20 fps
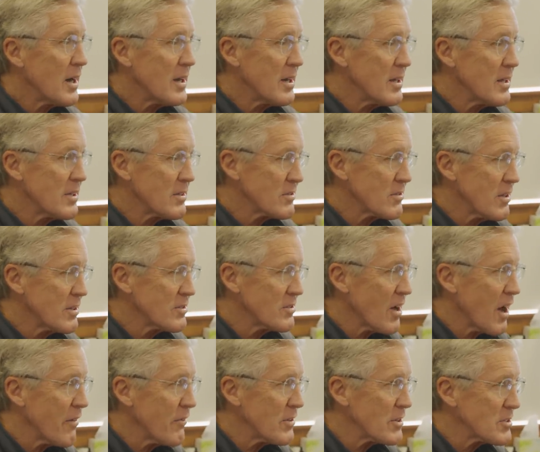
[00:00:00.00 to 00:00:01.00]
is
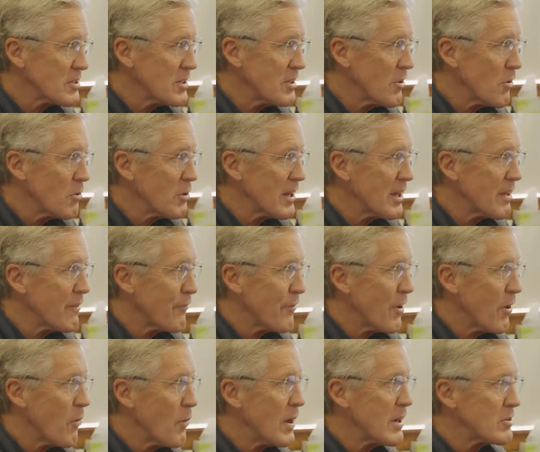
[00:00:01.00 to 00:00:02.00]
obviously the old
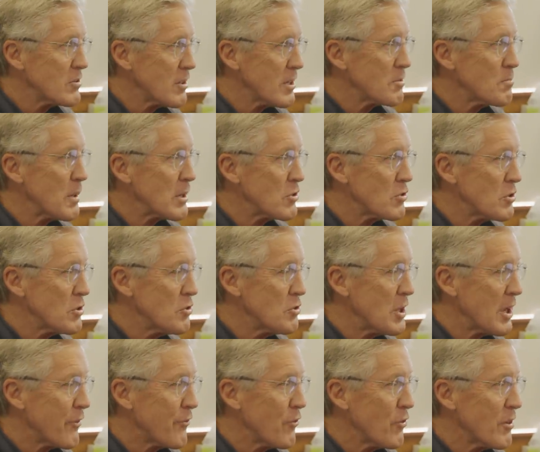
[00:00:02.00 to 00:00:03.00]
NFL way, so let's make sure you
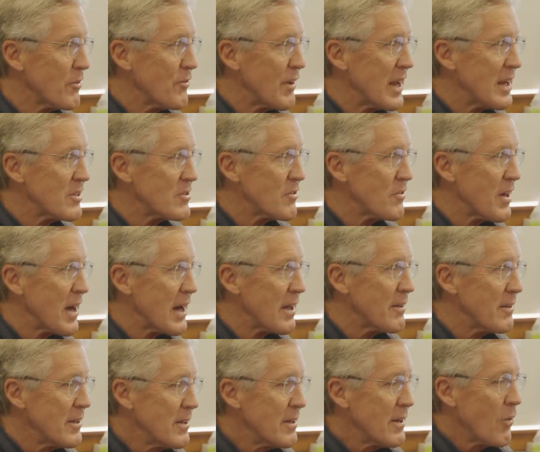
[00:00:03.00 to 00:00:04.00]
take full advantage of
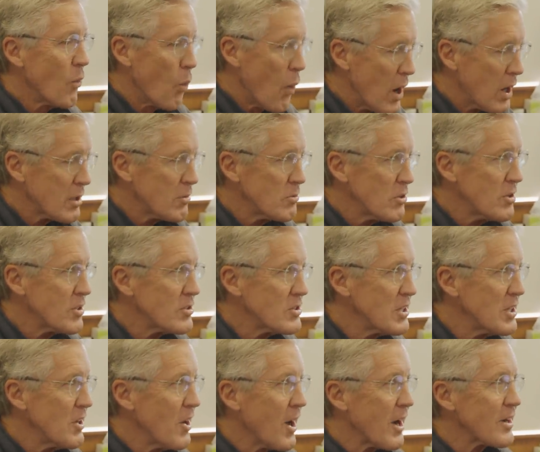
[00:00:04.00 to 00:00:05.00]
that. Welcome to the
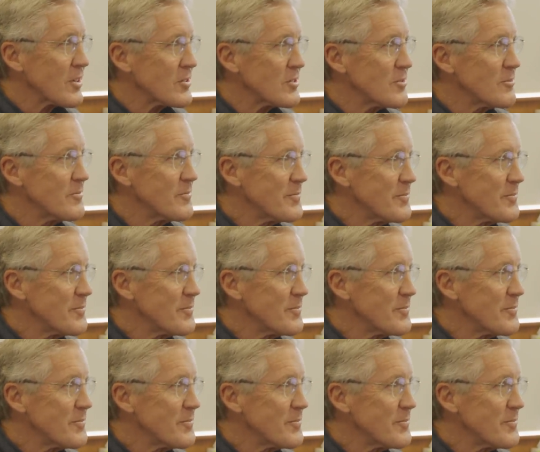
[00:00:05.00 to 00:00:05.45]
Seahawks.